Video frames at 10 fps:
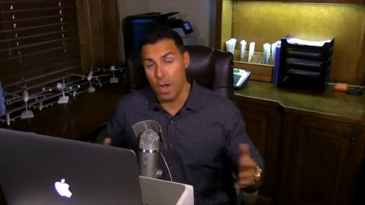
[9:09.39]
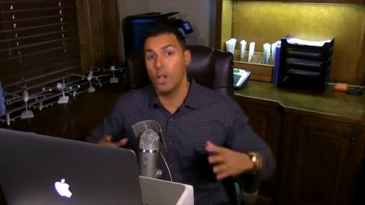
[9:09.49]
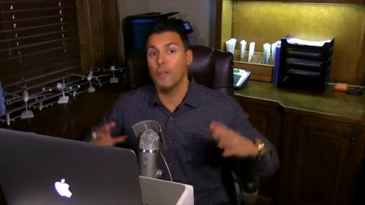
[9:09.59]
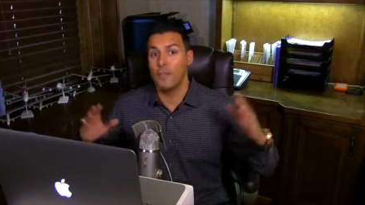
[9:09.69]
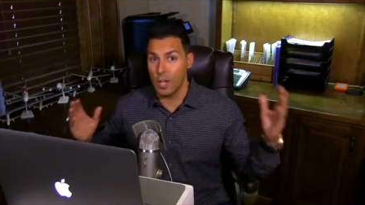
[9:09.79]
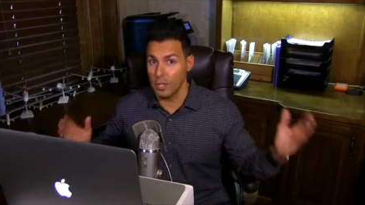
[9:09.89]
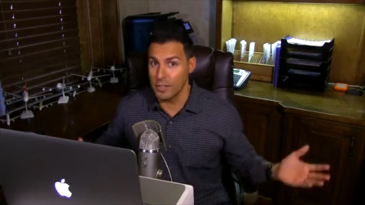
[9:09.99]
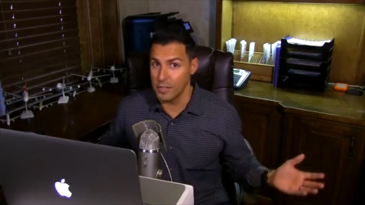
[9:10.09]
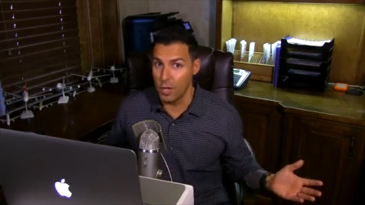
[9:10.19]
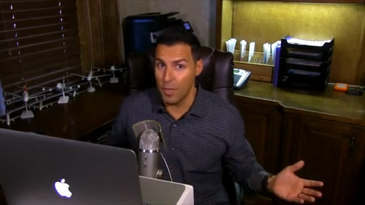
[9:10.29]
All of
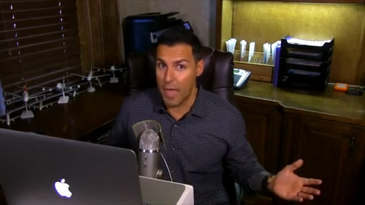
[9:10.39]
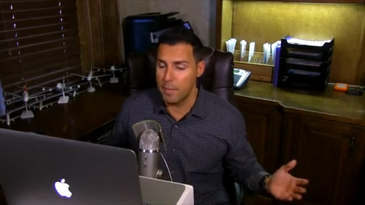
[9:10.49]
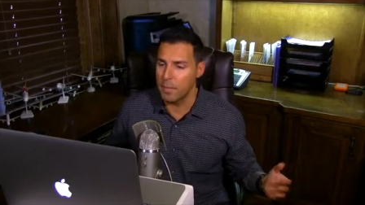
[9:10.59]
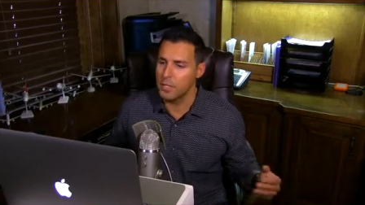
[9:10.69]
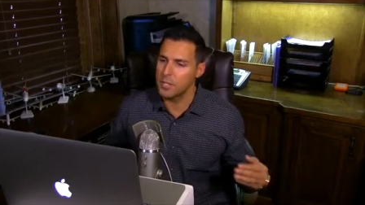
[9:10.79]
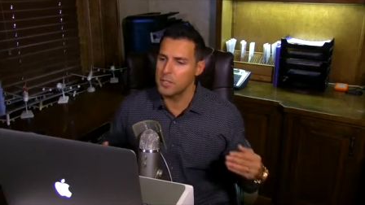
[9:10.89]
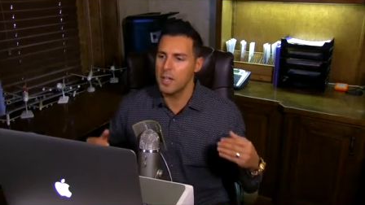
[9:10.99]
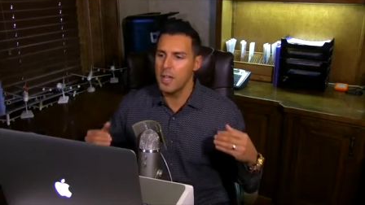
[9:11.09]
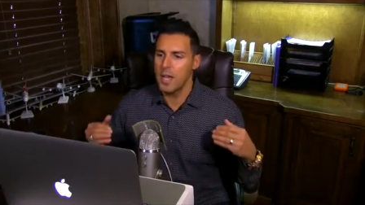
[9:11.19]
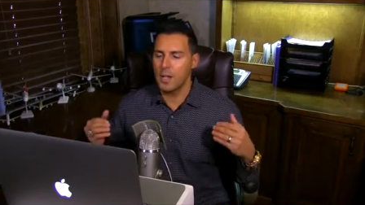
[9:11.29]
us know that, but
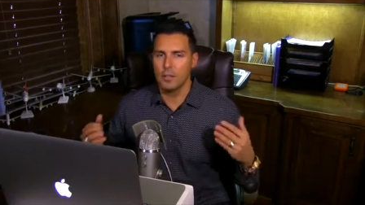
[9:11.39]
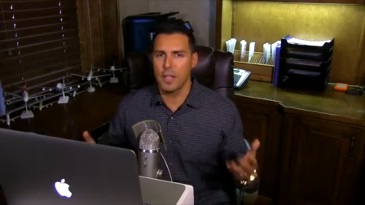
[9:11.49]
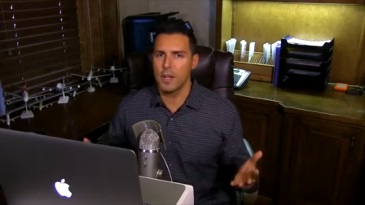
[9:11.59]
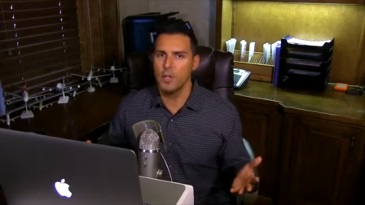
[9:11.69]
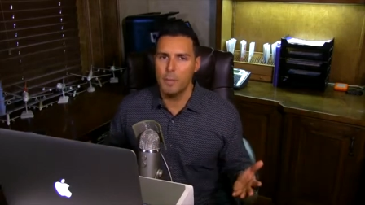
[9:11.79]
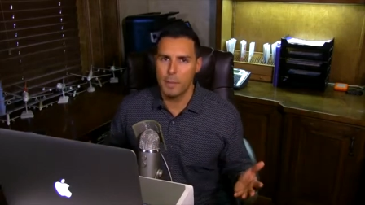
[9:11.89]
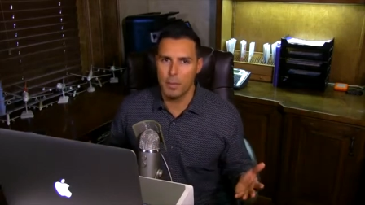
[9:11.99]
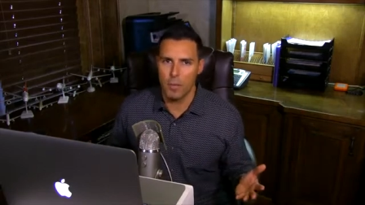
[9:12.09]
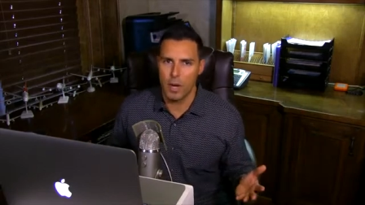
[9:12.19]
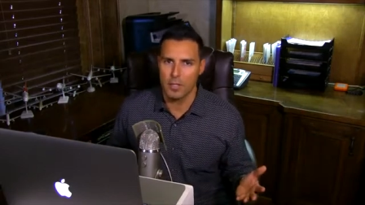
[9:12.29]
I know there's a lot of new people
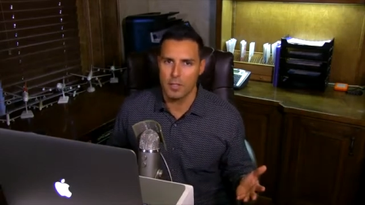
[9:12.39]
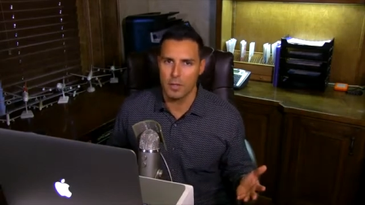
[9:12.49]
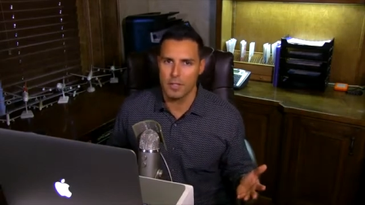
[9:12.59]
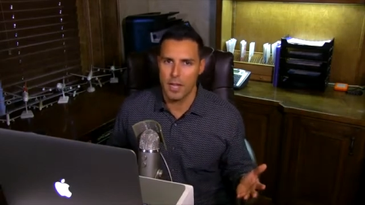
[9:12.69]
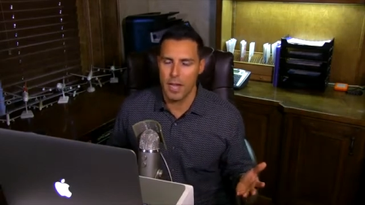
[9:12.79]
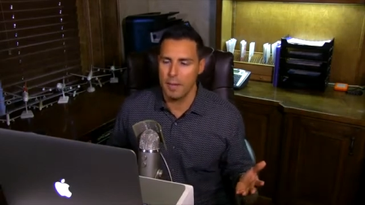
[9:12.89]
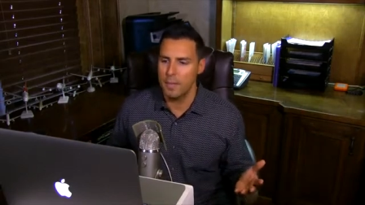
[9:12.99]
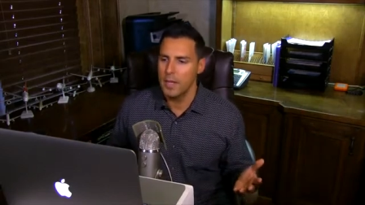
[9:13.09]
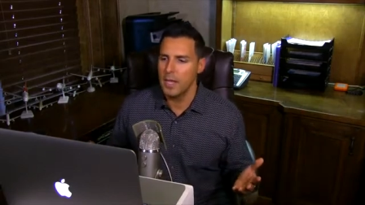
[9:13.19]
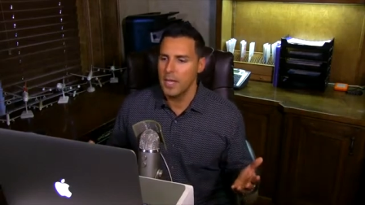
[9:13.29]
that watch this all the time.